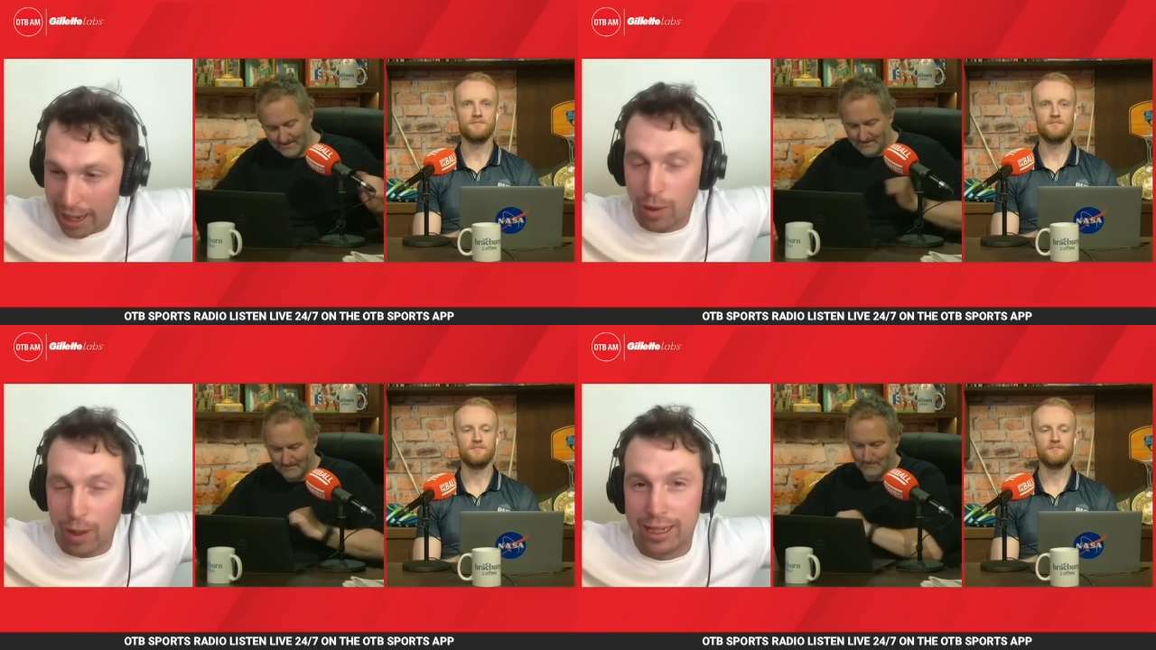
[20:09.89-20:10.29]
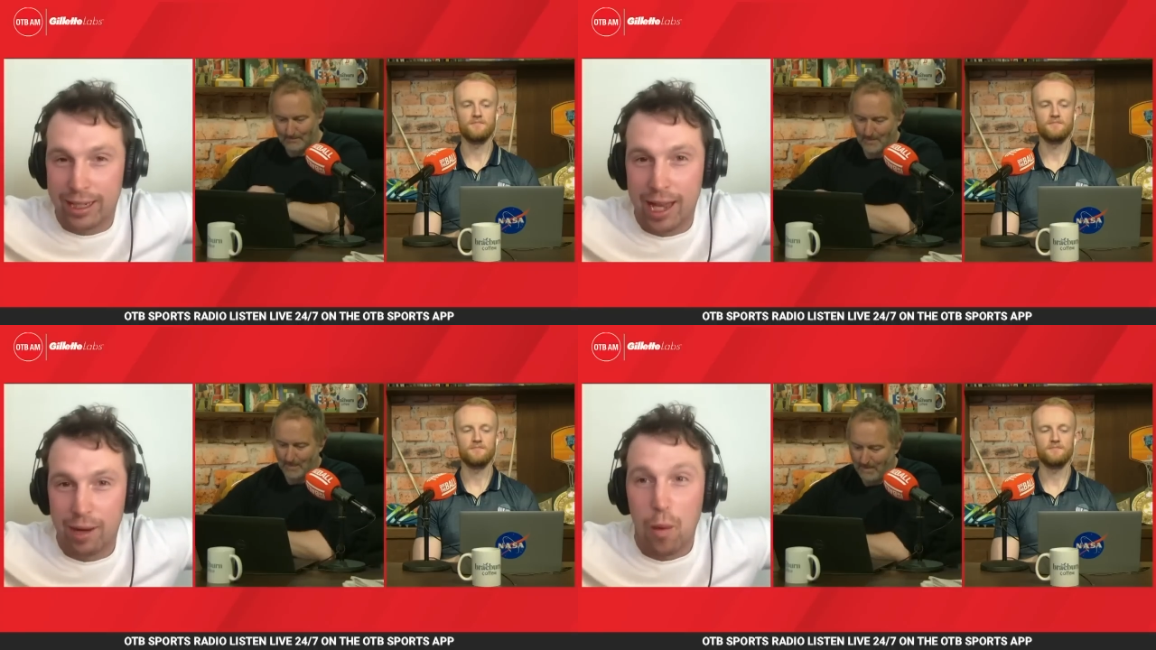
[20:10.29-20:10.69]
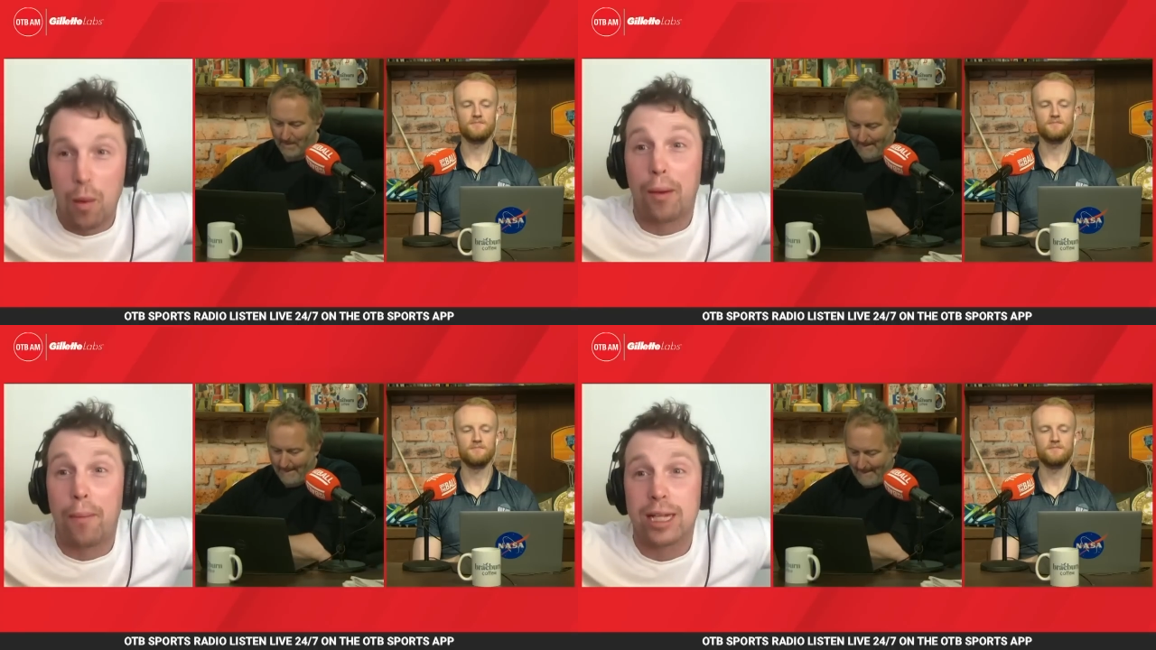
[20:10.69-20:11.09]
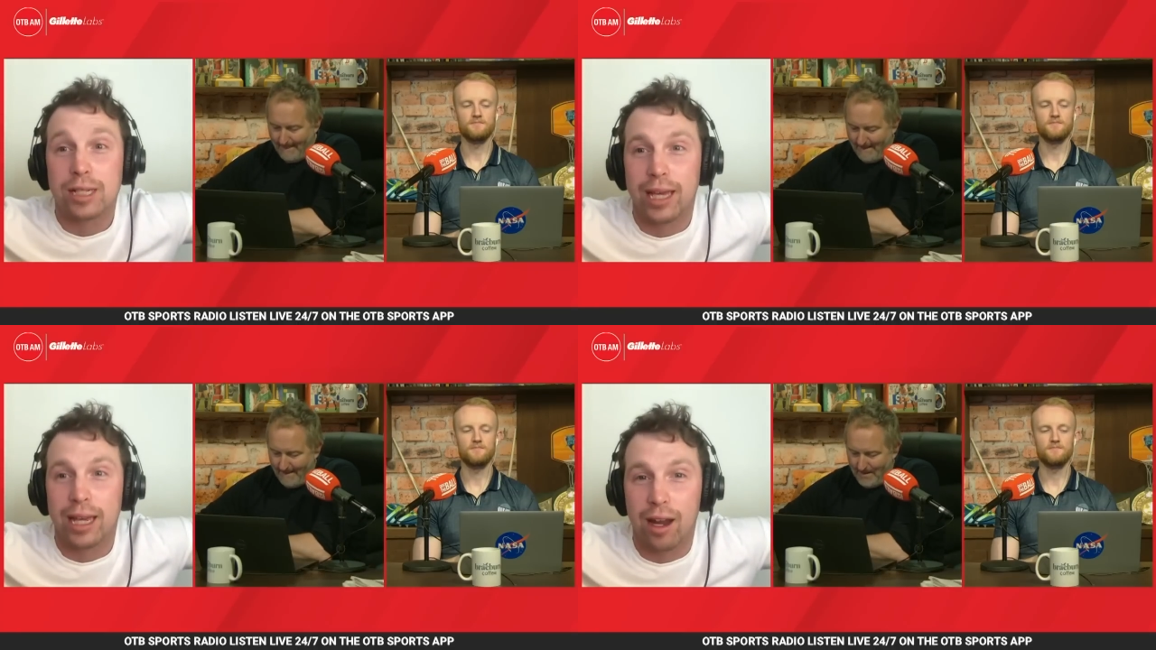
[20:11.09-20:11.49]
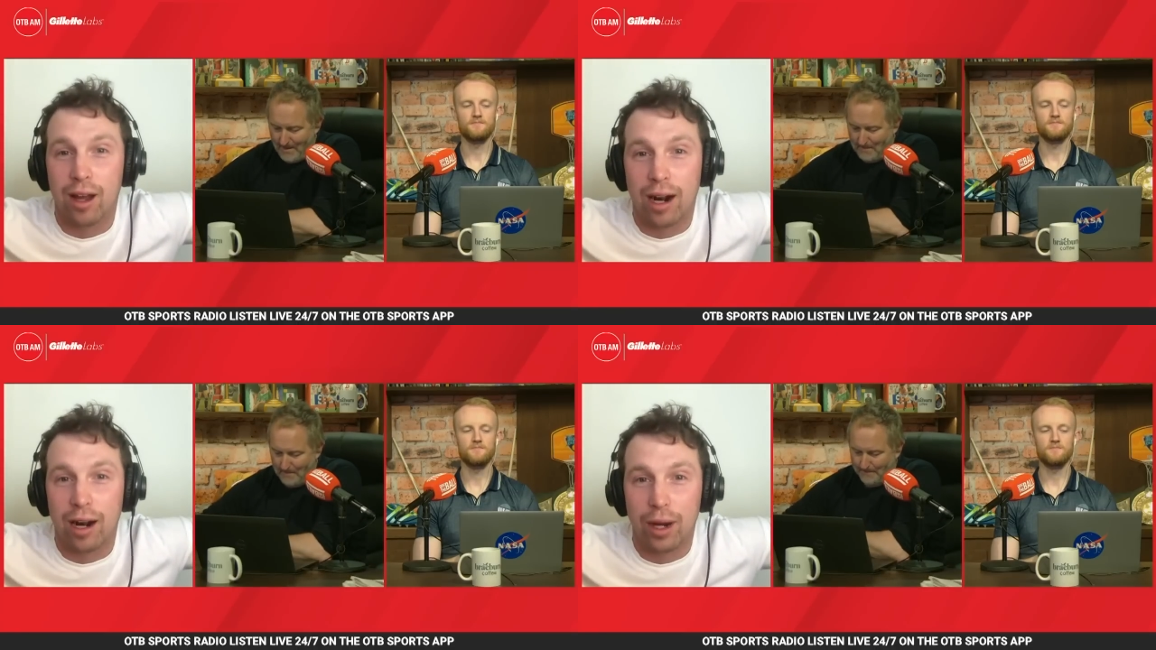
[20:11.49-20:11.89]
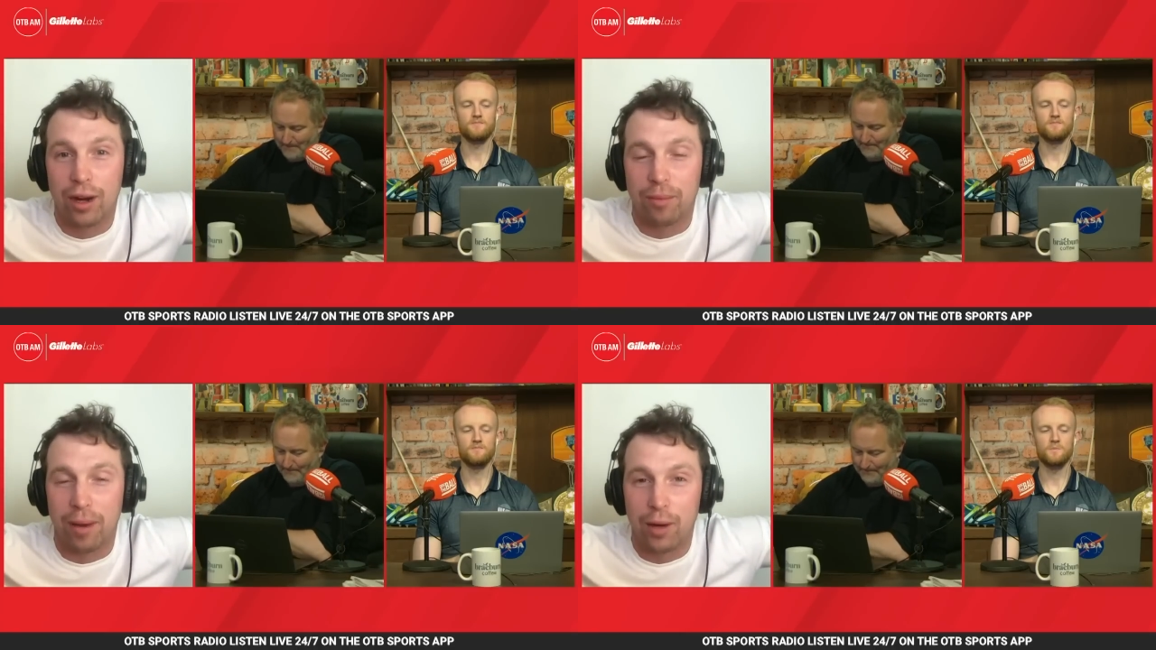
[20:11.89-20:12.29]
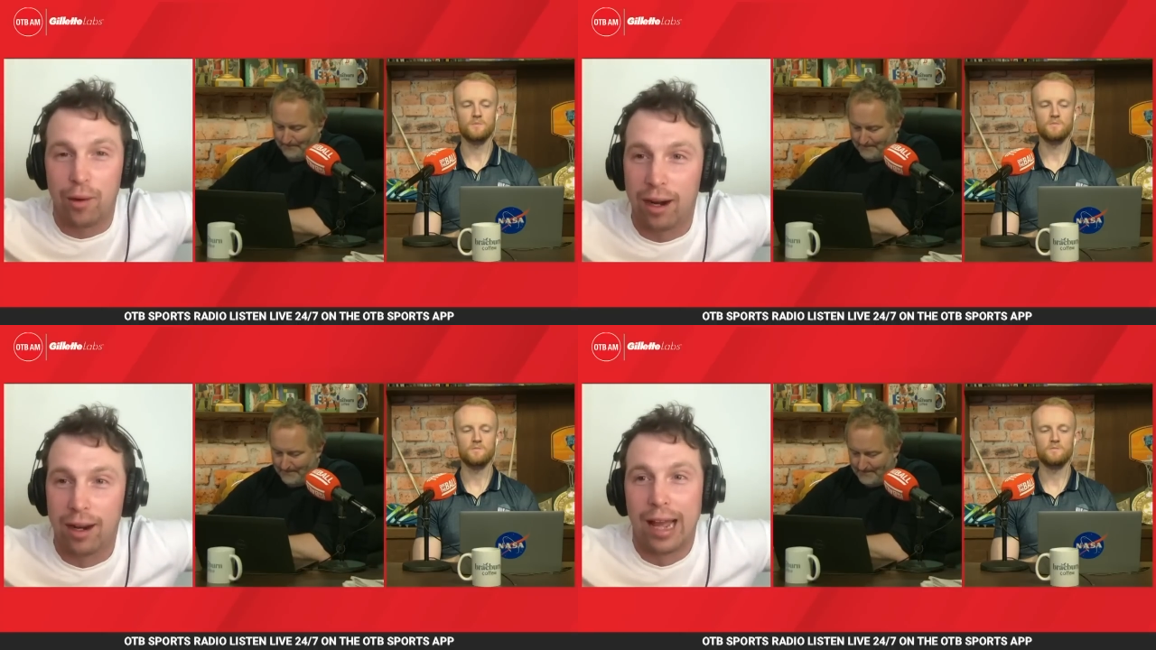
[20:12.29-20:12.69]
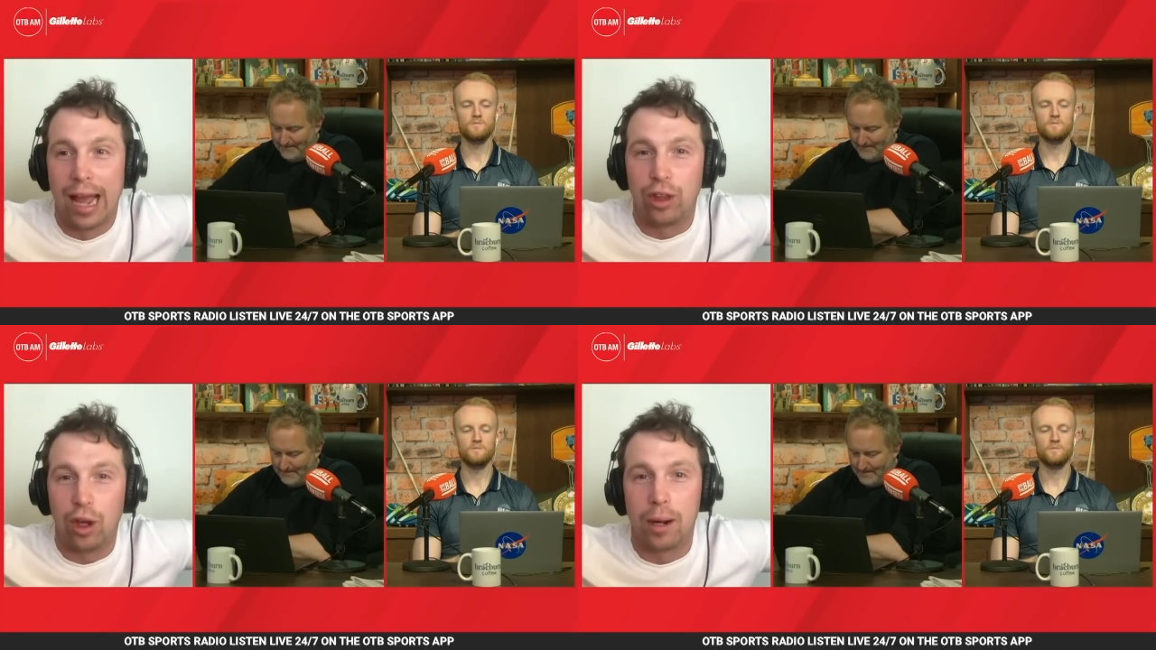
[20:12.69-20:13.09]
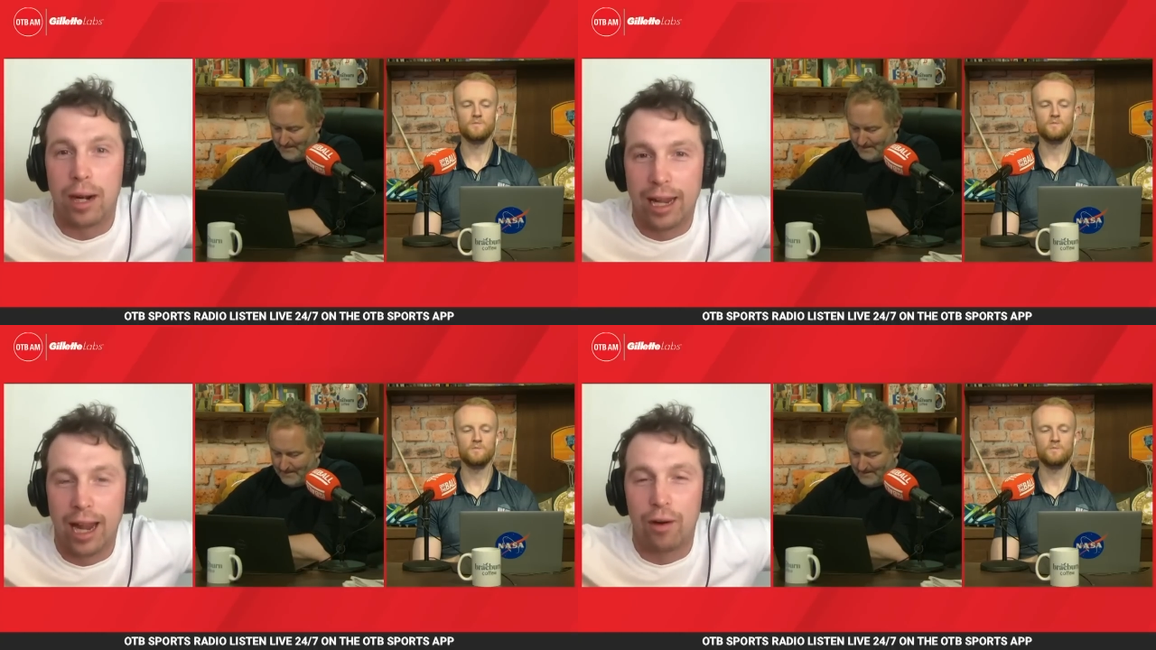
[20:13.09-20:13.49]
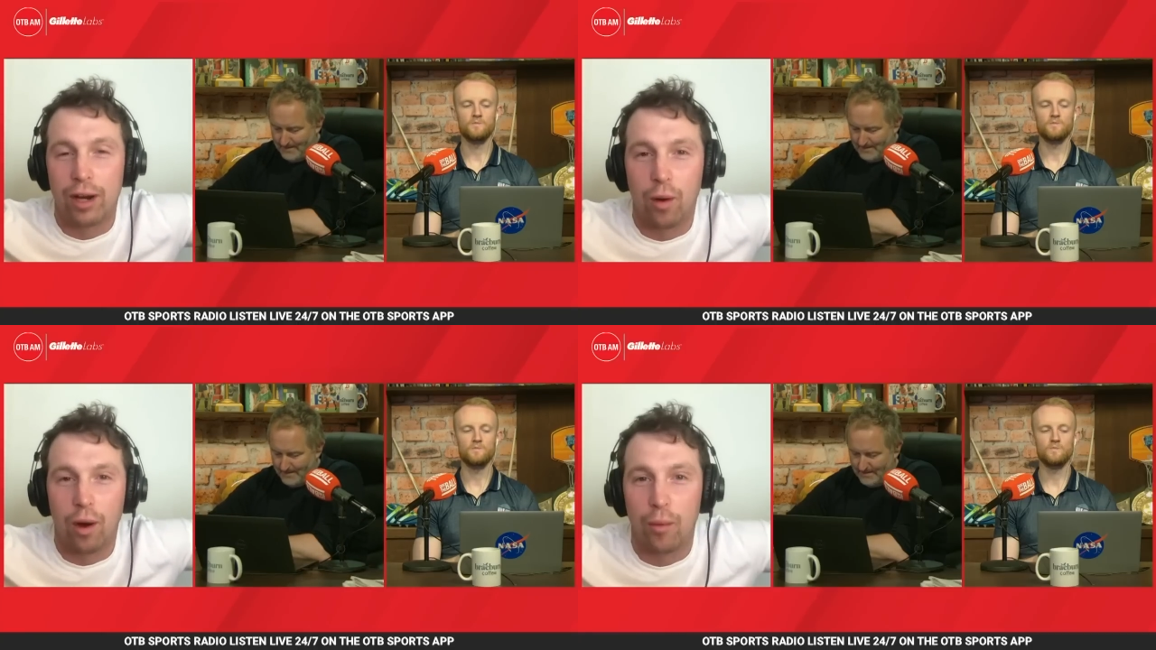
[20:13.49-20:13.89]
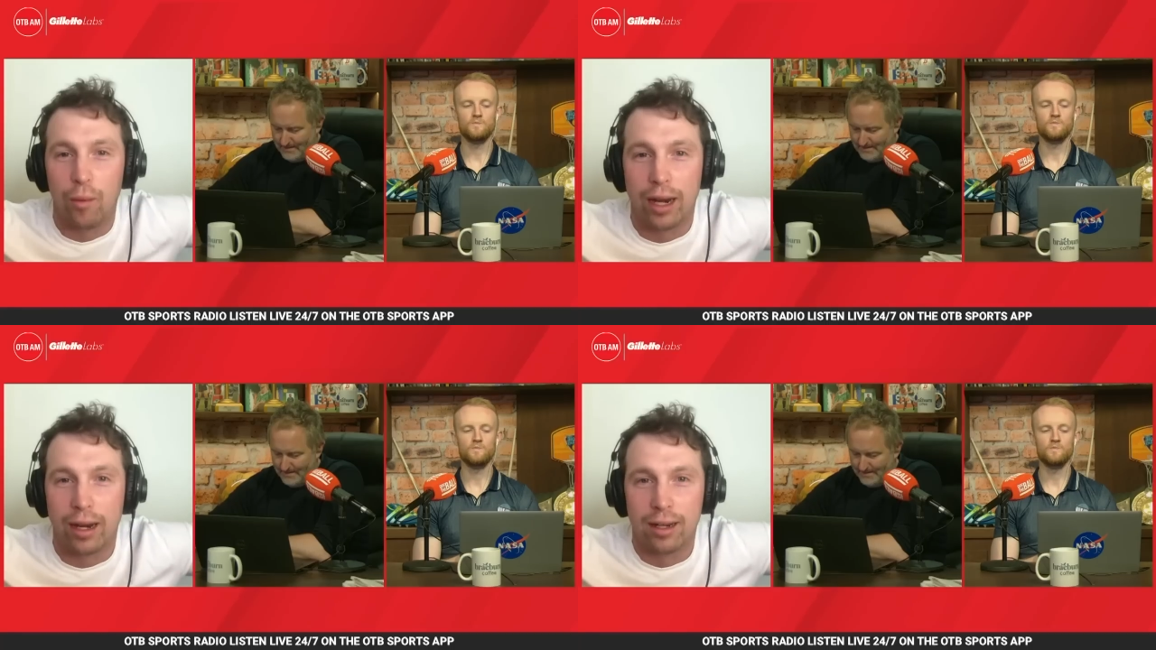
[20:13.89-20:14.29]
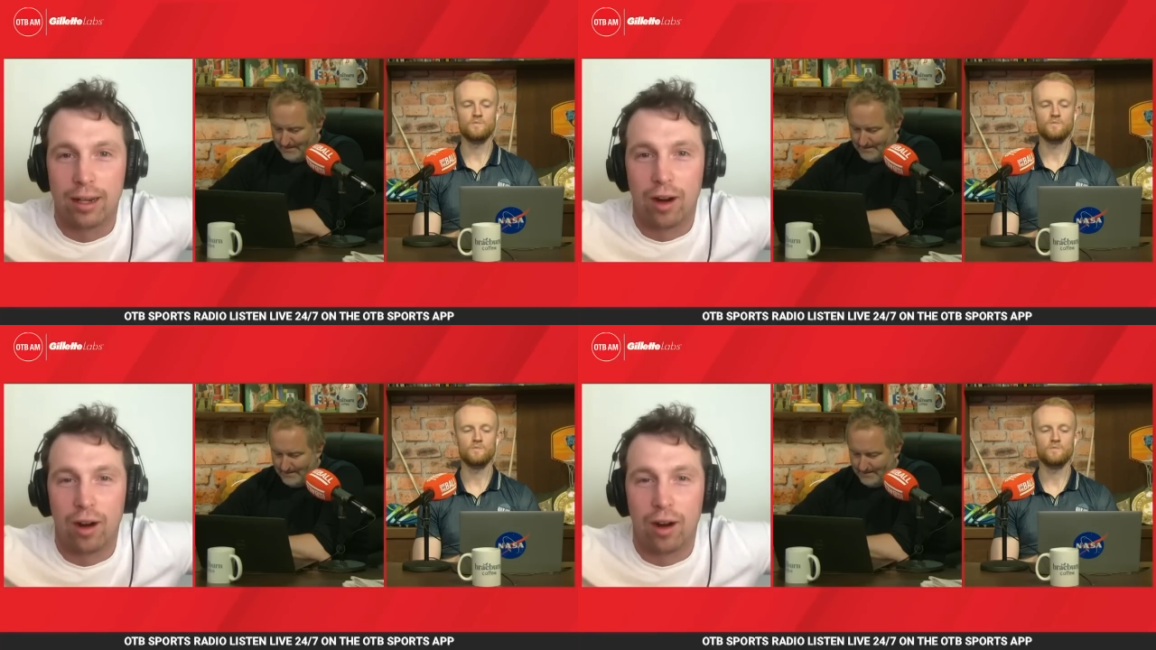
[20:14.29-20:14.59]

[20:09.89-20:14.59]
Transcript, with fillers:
Speaker 1: like twenty ten, where we could possibly get an All-Ireland winner from anywhere, and Dublin and Kerry go on and win it,